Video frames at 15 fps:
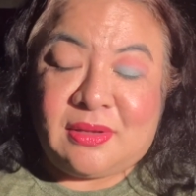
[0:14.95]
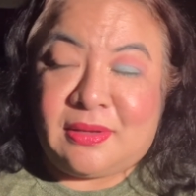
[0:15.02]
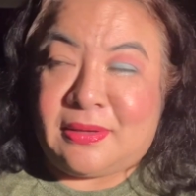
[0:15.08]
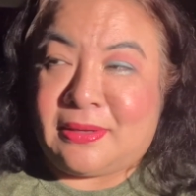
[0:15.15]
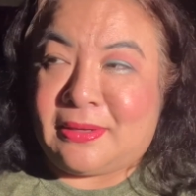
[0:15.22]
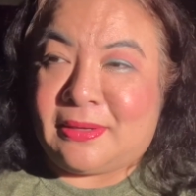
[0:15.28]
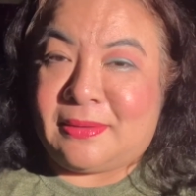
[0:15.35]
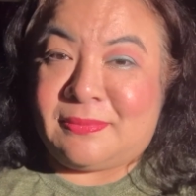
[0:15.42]

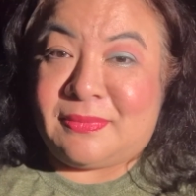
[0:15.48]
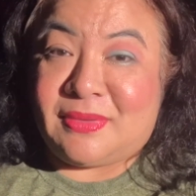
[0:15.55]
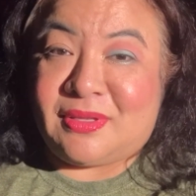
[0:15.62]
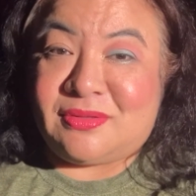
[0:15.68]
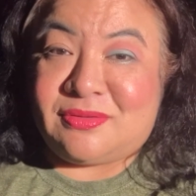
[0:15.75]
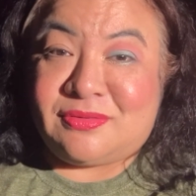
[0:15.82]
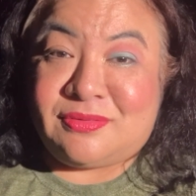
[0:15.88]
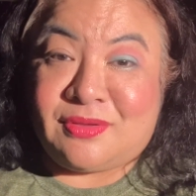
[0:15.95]

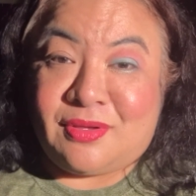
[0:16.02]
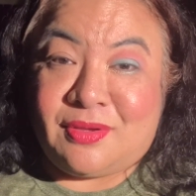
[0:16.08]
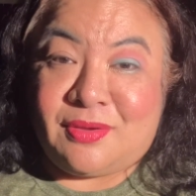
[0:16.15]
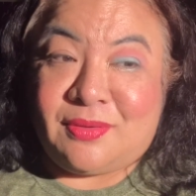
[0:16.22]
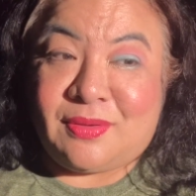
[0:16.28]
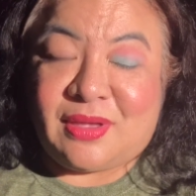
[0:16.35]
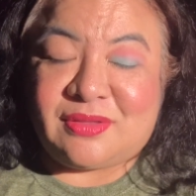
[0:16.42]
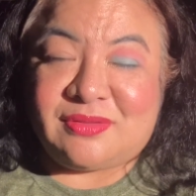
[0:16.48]
And
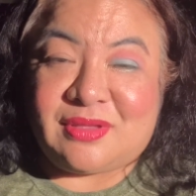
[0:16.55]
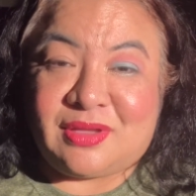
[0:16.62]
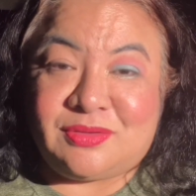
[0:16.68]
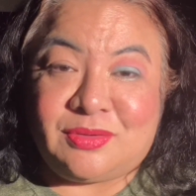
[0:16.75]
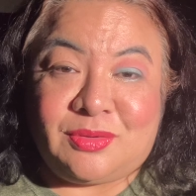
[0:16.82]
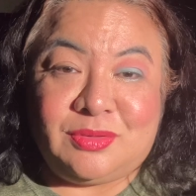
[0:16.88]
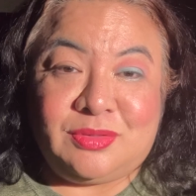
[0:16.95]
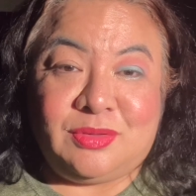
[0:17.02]
so as I
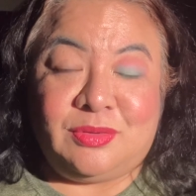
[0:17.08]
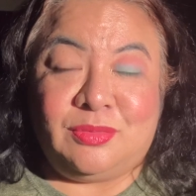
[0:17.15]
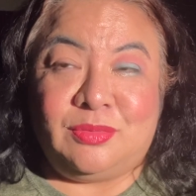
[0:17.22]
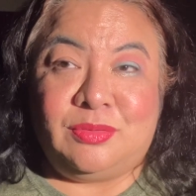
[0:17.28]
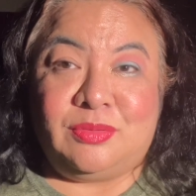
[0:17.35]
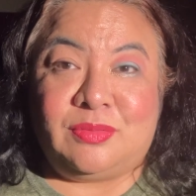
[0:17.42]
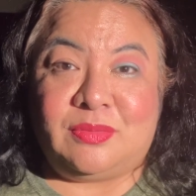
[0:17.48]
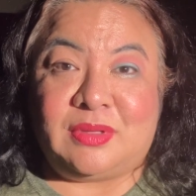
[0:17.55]
told
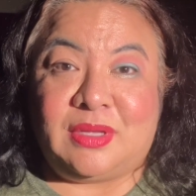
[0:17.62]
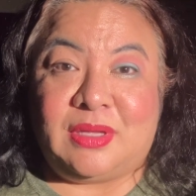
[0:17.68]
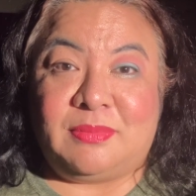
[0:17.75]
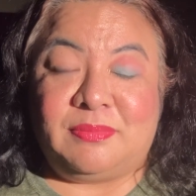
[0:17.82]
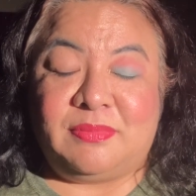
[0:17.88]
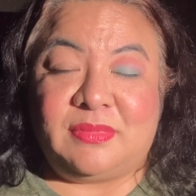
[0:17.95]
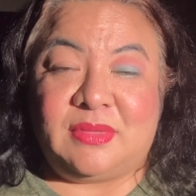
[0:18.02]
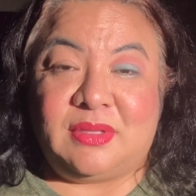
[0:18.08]
you
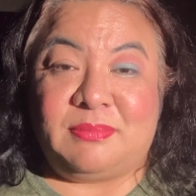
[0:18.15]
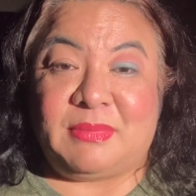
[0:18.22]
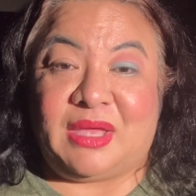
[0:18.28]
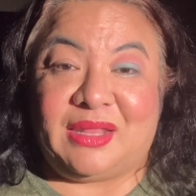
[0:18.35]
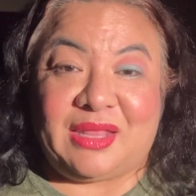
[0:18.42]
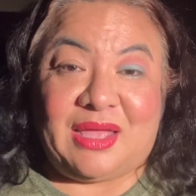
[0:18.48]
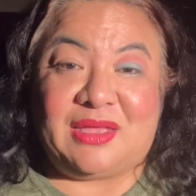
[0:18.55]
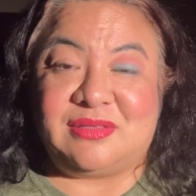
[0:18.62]
in my
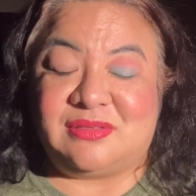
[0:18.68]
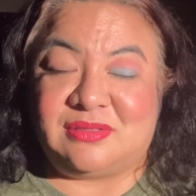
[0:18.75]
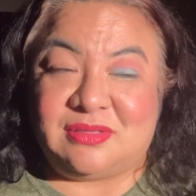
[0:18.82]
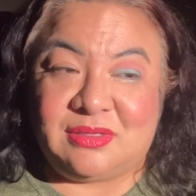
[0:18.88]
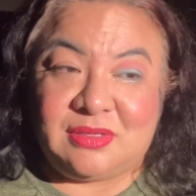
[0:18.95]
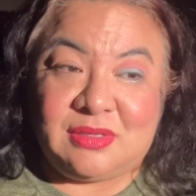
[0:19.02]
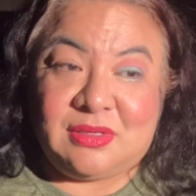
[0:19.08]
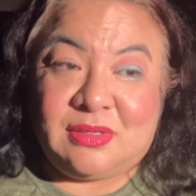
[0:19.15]
last
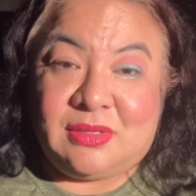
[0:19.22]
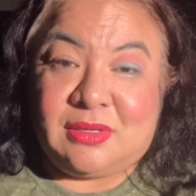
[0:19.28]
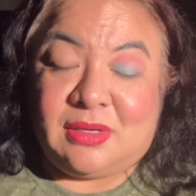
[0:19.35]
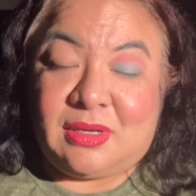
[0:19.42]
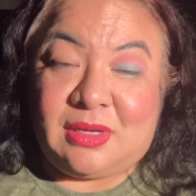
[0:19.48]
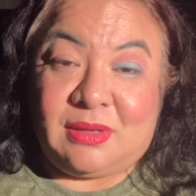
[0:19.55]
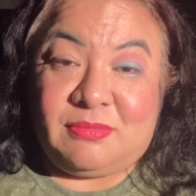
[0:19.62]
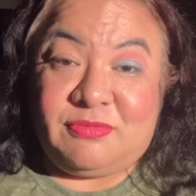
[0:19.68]

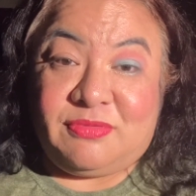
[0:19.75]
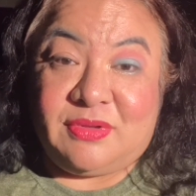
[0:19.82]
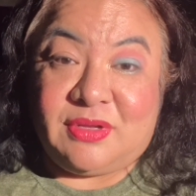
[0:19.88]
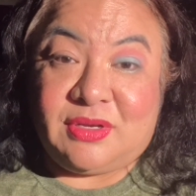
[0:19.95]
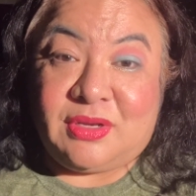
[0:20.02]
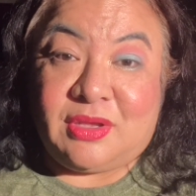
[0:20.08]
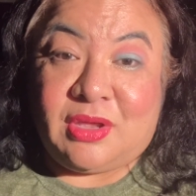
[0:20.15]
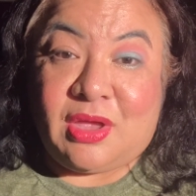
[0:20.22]

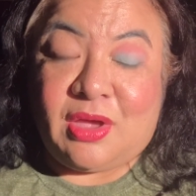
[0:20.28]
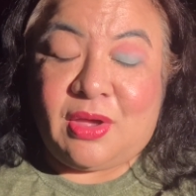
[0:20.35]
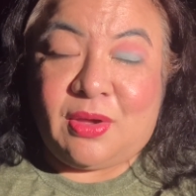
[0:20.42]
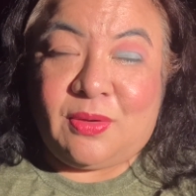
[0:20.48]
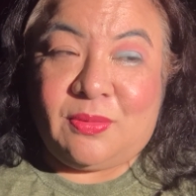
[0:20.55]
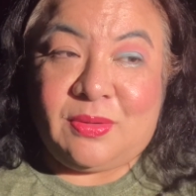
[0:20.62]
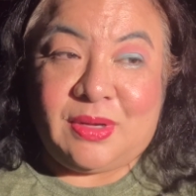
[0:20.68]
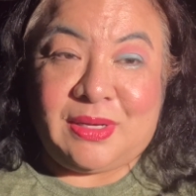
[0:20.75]

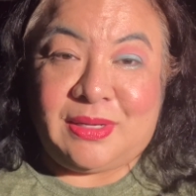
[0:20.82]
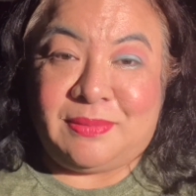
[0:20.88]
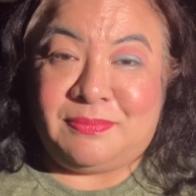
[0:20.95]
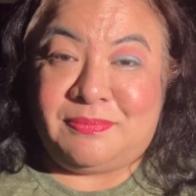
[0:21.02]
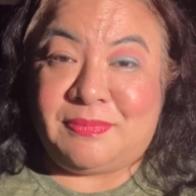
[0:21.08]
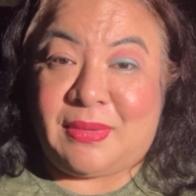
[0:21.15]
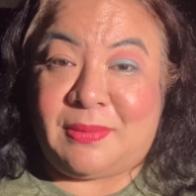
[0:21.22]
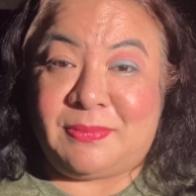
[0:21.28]
video,
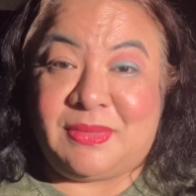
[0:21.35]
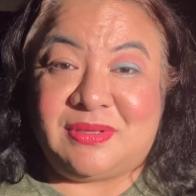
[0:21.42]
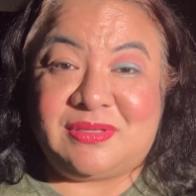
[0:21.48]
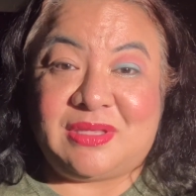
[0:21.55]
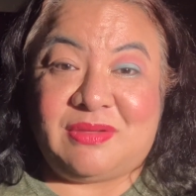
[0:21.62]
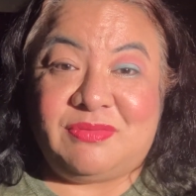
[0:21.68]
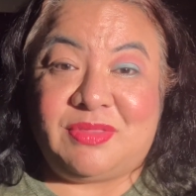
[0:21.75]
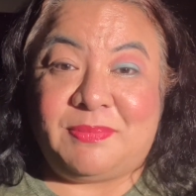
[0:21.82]
I'm gonna
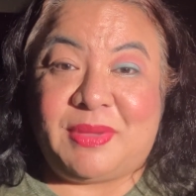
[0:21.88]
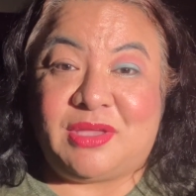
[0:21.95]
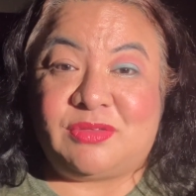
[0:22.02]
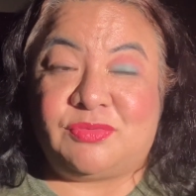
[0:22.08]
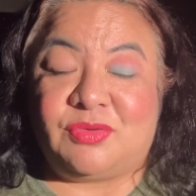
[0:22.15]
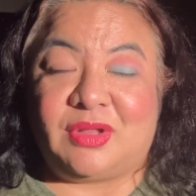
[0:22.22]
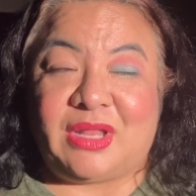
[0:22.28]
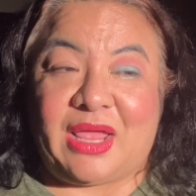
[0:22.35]
save the
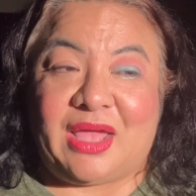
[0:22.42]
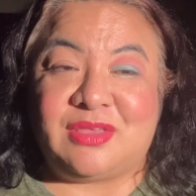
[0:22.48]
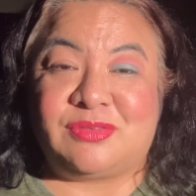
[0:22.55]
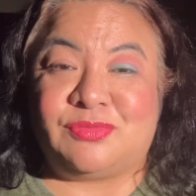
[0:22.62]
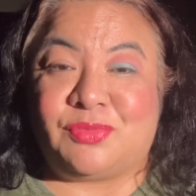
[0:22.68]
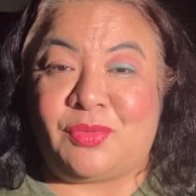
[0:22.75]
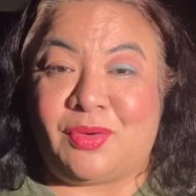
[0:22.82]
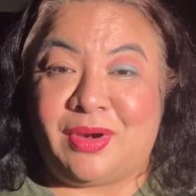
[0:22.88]
best for
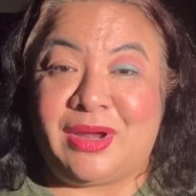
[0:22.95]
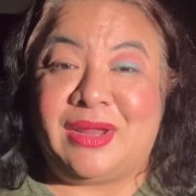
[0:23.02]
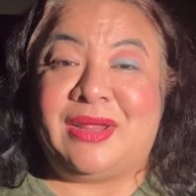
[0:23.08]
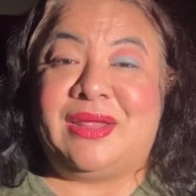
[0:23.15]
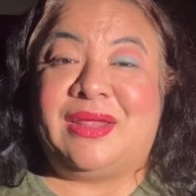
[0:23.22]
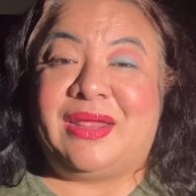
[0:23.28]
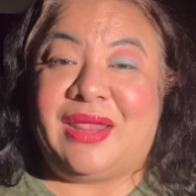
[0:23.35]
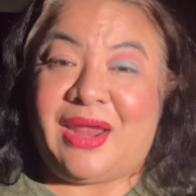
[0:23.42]
last for
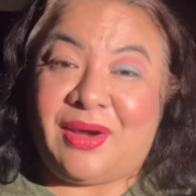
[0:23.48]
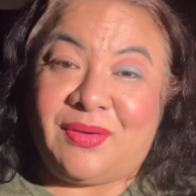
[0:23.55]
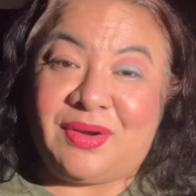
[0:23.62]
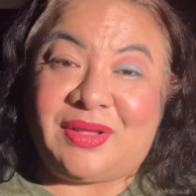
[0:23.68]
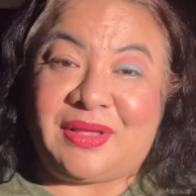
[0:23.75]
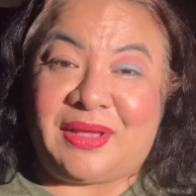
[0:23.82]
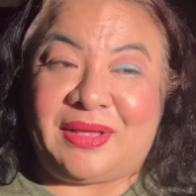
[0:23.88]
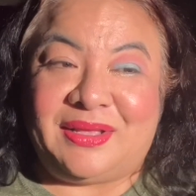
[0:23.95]

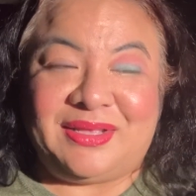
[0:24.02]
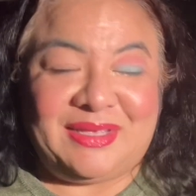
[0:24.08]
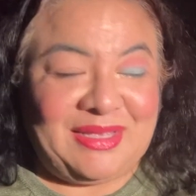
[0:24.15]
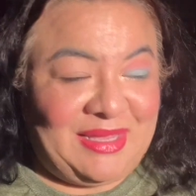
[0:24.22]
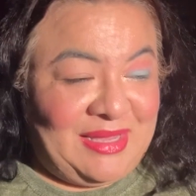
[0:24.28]
Erica.